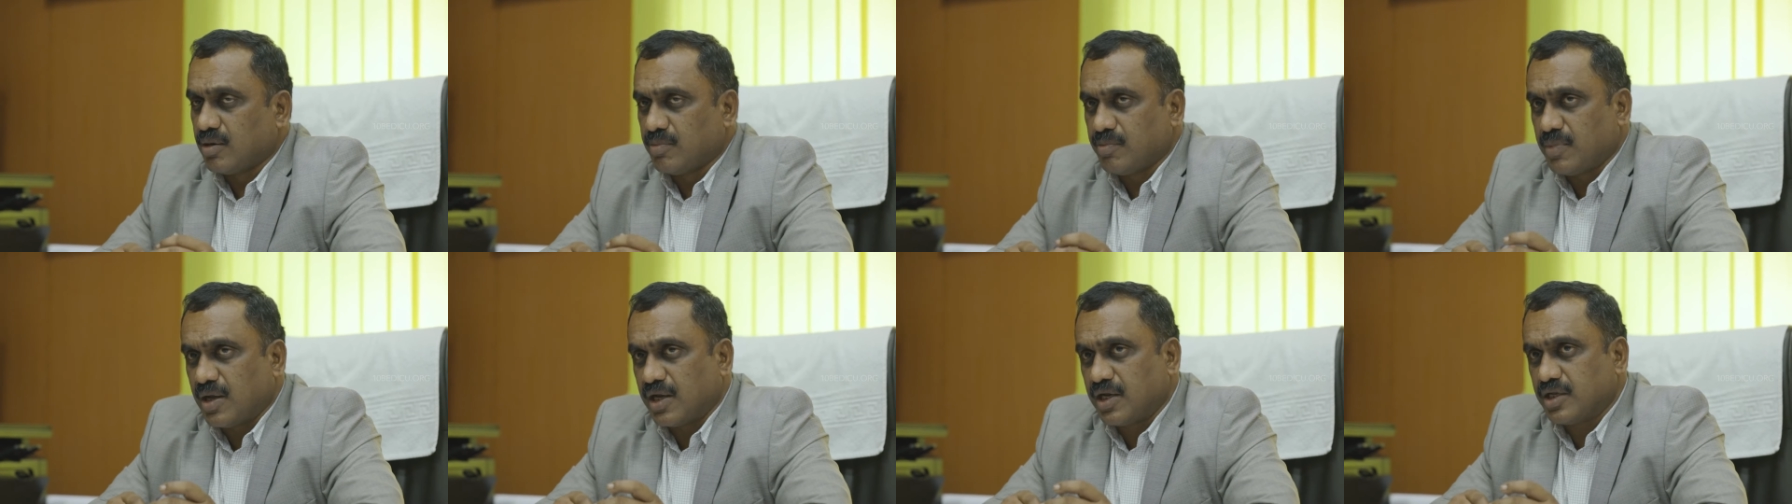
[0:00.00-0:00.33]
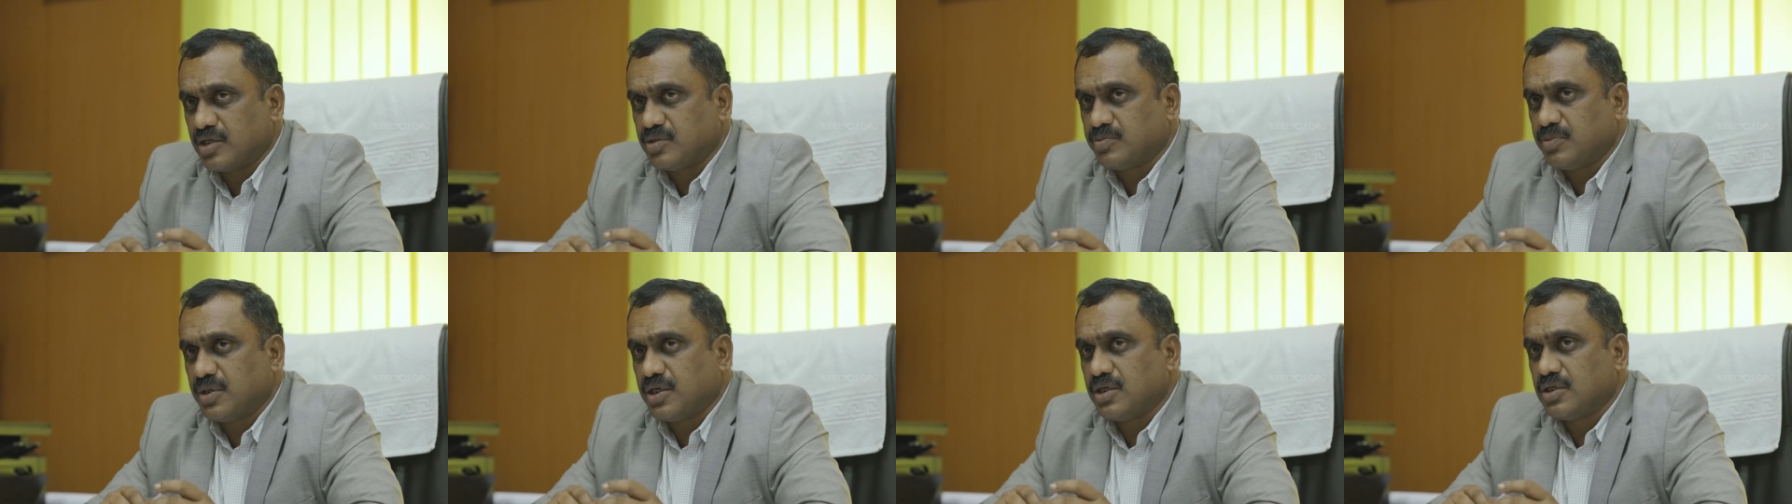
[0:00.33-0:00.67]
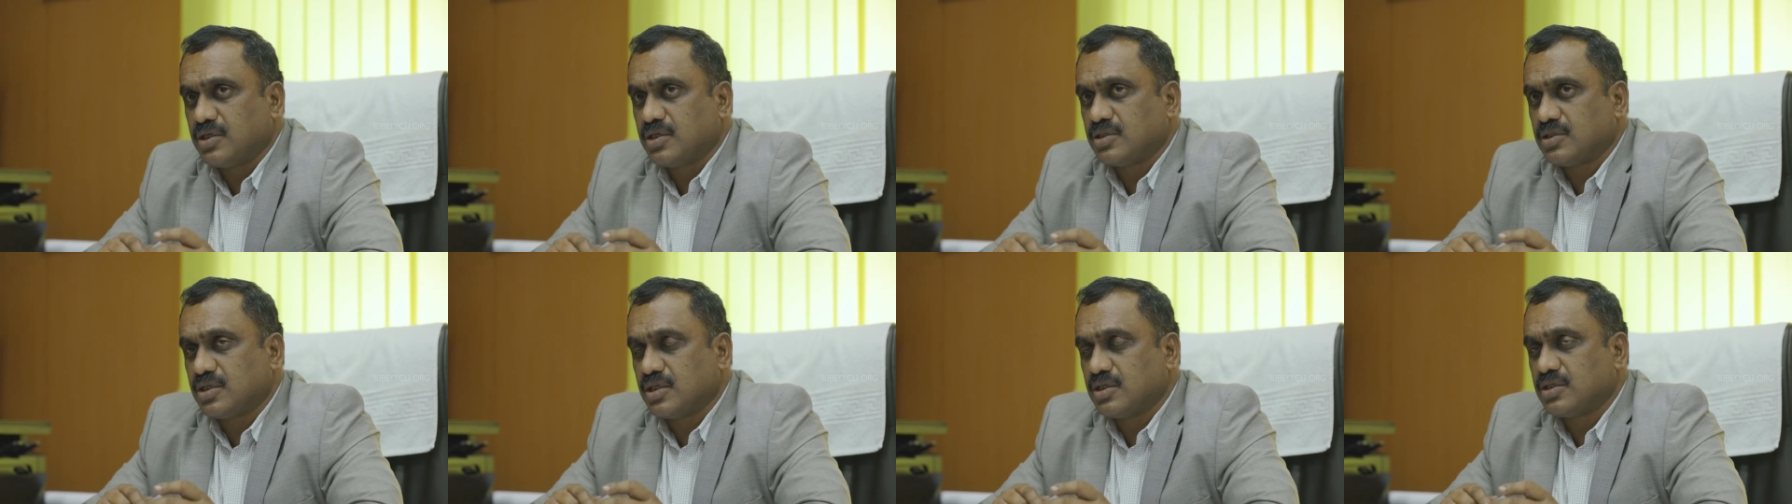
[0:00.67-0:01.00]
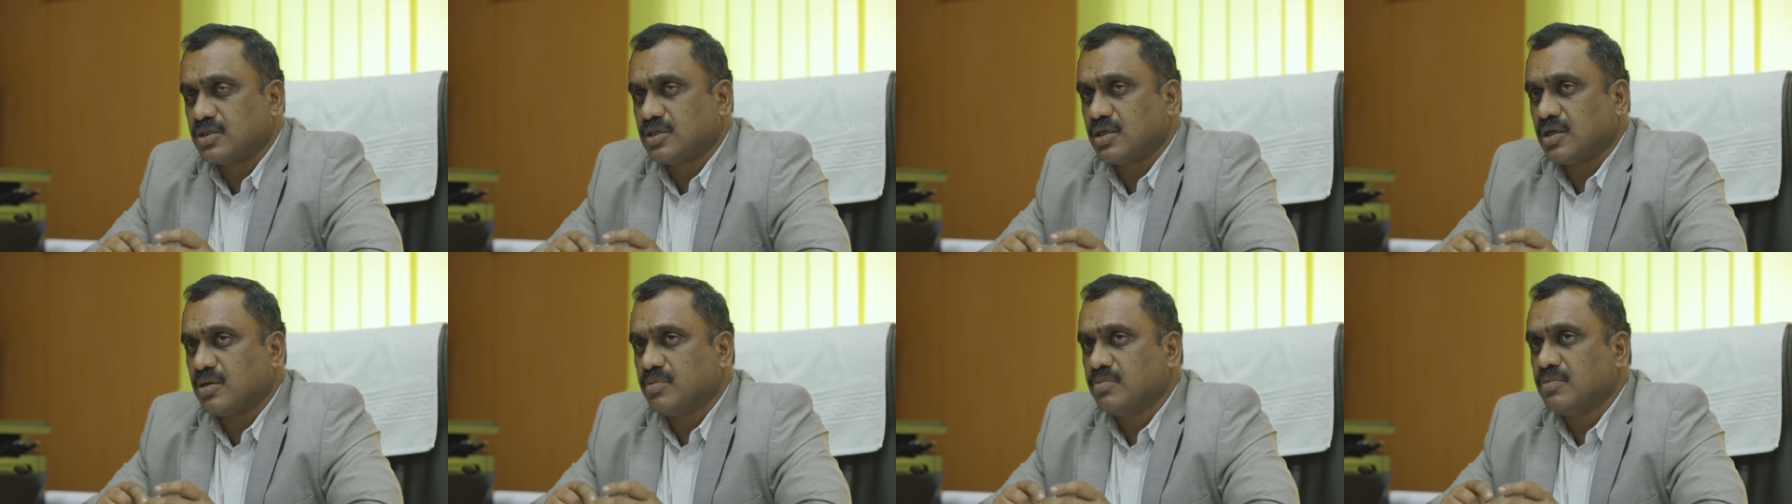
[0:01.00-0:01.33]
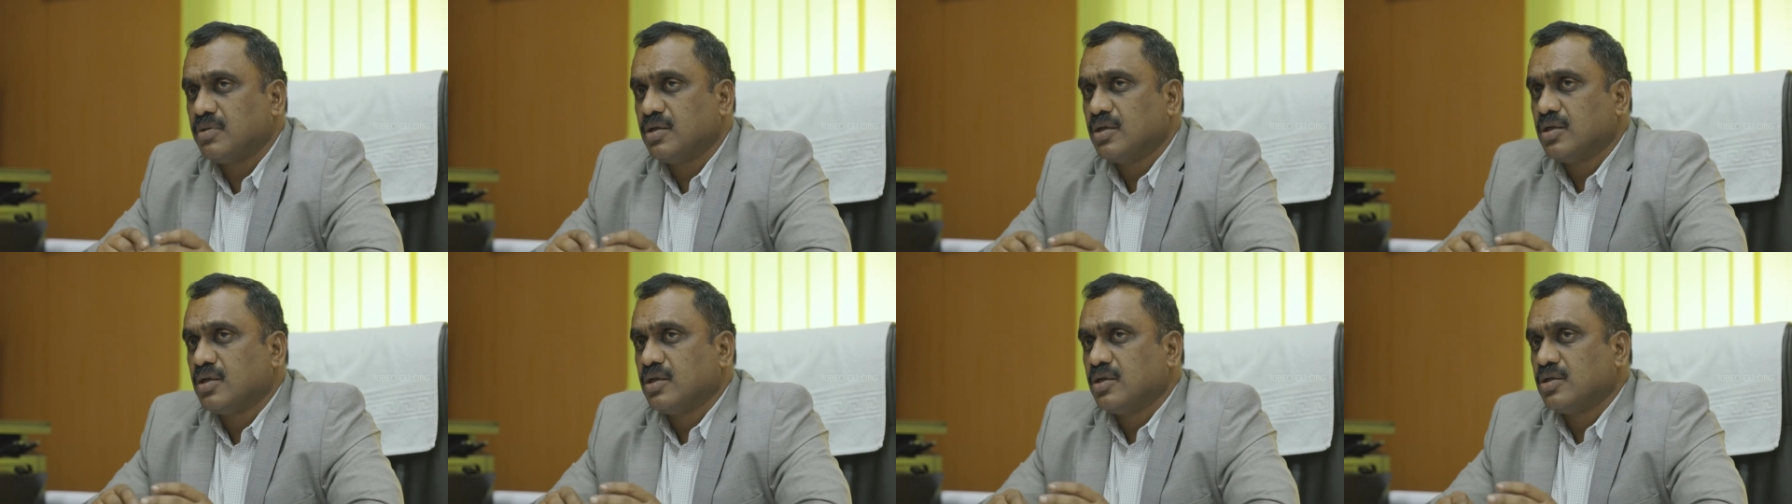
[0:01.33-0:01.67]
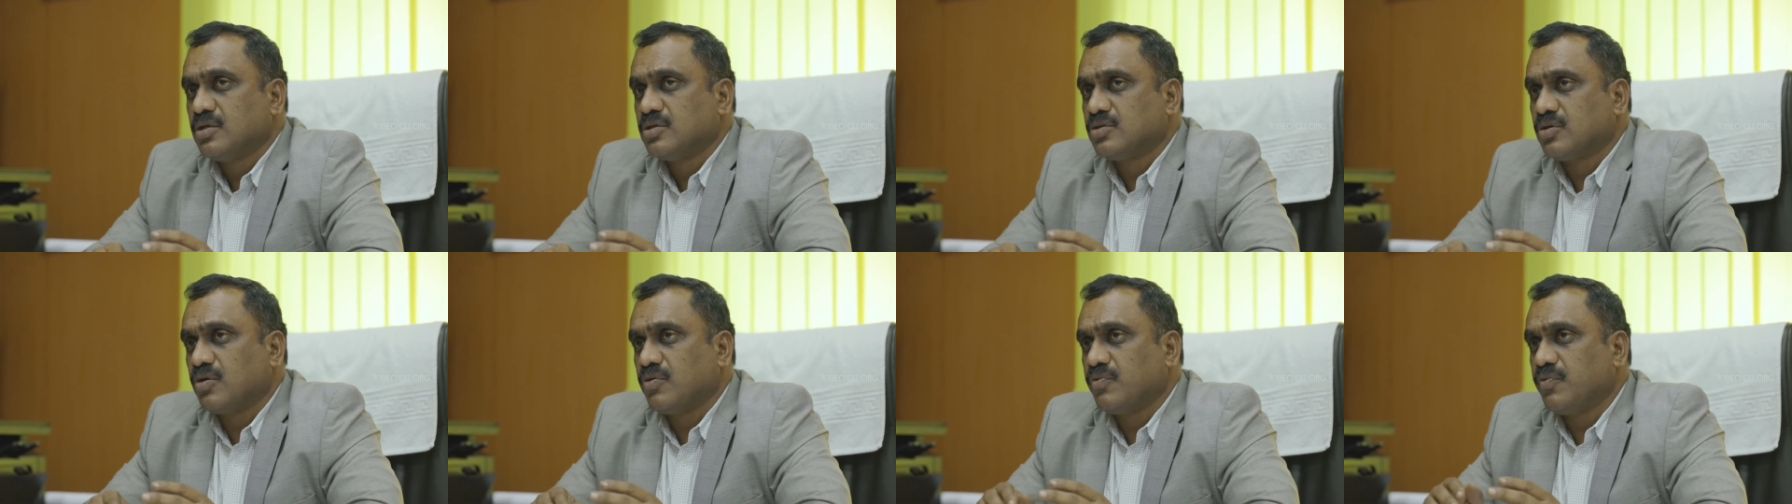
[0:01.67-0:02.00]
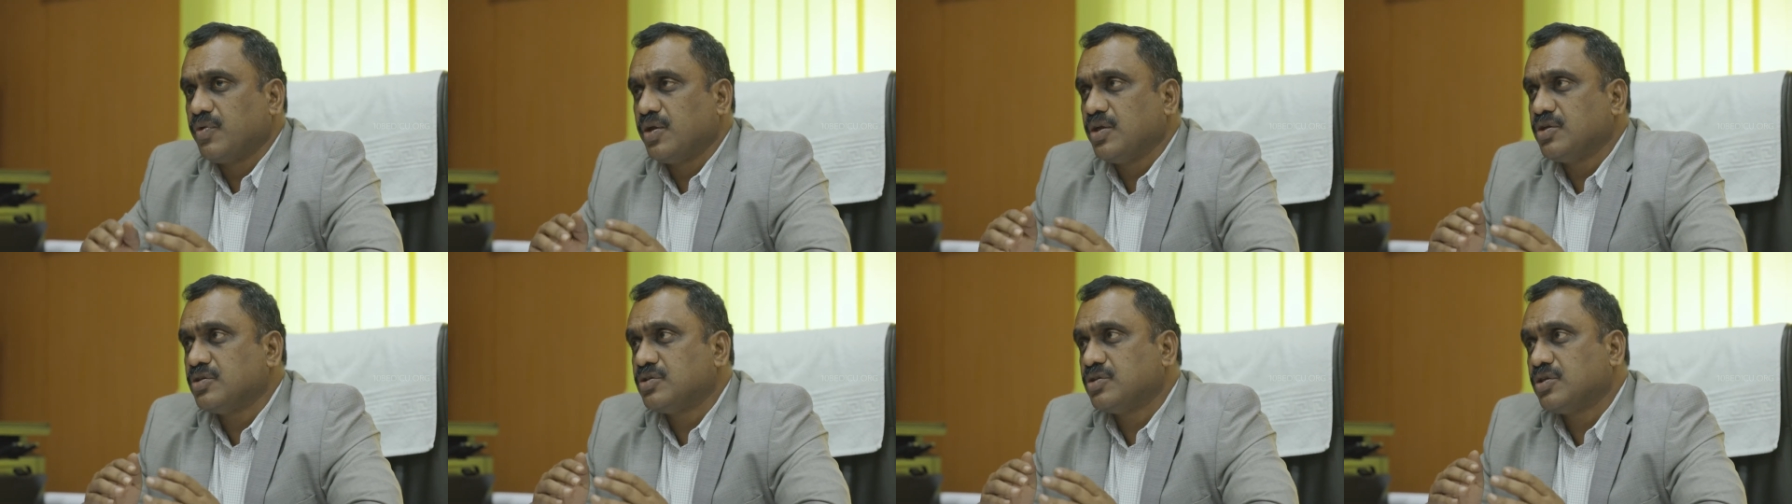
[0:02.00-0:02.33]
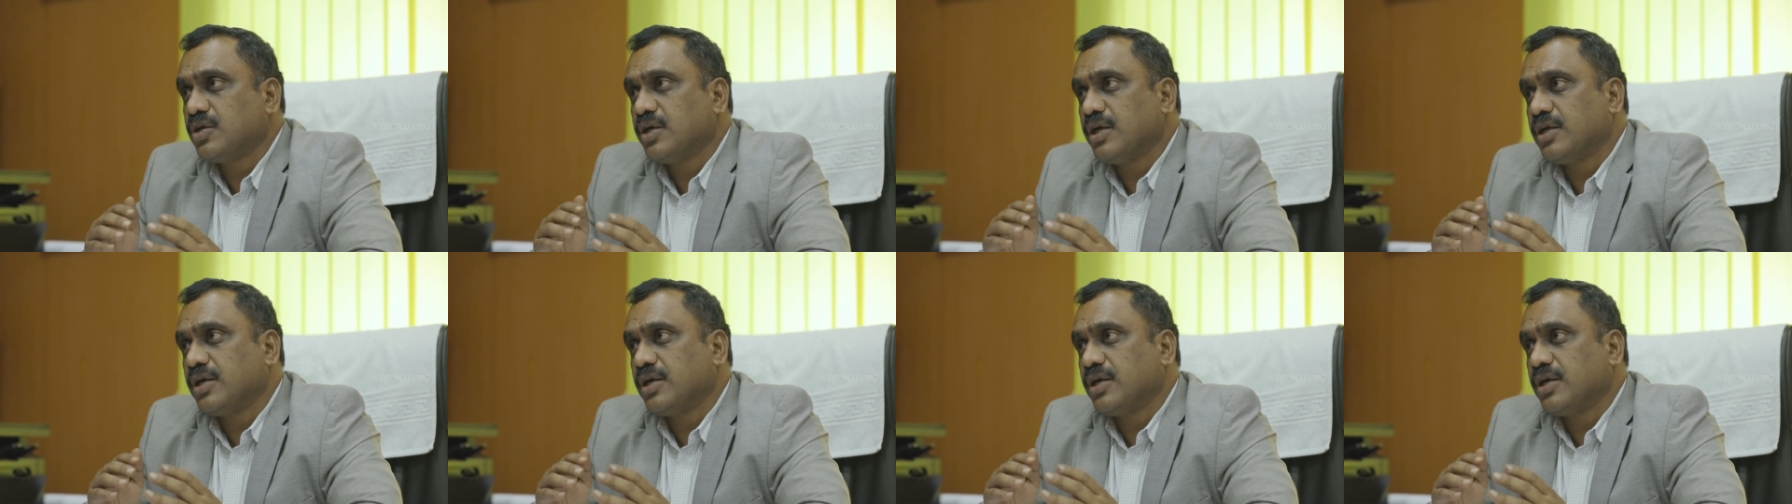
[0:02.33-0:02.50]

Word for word: uh, management system, so we used